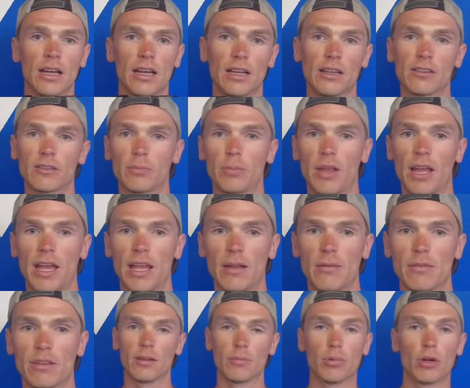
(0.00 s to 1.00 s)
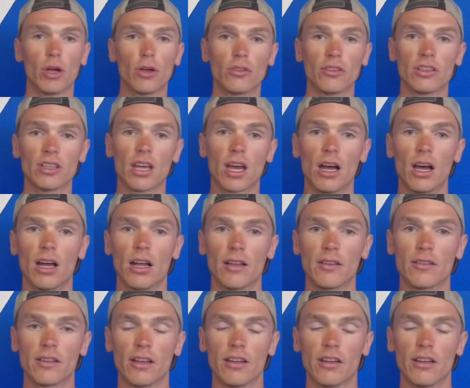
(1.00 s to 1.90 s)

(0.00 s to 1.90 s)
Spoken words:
explain the pros and cons